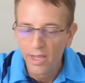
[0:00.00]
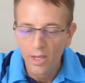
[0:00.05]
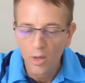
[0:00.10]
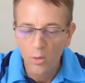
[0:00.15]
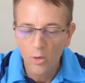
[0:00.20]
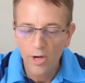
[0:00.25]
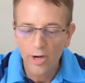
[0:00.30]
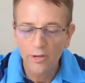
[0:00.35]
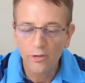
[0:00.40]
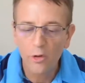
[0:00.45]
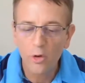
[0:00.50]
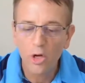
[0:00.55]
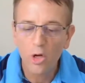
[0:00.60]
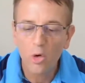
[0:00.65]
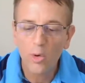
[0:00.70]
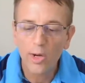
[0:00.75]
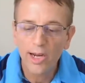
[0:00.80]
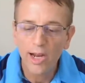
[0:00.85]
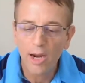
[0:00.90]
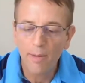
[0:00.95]
We're going to do a
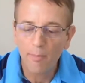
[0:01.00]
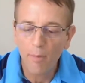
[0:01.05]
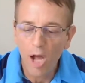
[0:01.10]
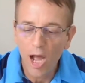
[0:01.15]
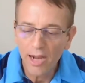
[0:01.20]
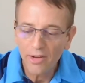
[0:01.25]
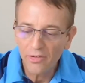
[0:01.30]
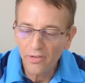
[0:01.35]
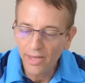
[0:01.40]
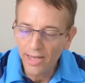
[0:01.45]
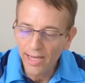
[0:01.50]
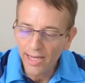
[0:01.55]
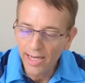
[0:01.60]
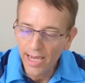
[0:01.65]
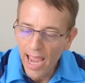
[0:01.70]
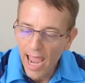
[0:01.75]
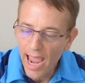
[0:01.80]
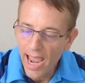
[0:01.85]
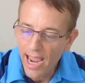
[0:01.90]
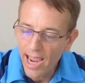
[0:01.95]
quick
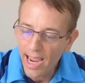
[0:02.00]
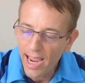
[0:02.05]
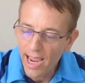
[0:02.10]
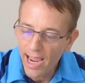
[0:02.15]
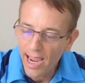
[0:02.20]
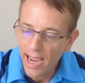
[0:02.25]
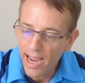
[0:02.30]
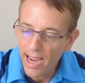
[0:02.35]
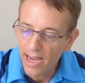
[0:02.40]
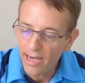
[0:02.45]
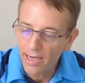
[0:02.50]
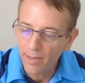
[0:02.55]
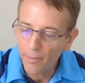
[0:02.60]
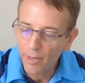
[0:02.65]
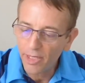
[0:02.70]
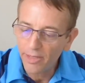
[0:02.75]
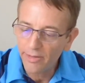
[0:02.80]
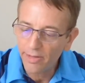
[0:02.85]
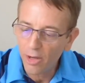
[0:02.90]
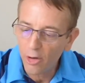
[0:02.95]
unboxing and I'm
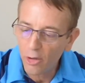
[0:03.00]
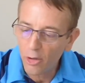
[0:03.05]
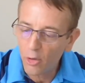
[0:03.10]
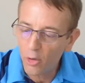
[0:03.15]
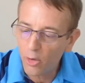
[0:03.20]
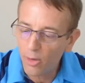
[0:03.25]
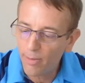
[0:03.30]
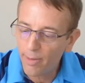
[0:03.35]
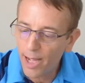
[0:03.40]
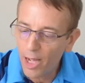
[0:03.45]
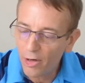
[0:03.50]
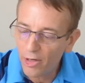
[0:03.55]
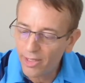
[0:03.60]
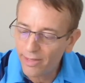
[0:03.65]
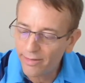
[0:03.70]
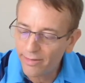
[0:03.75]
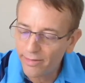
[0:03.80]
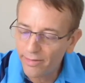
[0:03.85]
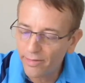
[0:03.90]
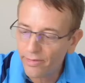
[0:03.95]
going to tell you about
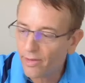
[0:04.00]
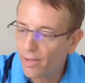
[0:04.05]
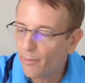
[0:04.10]
it.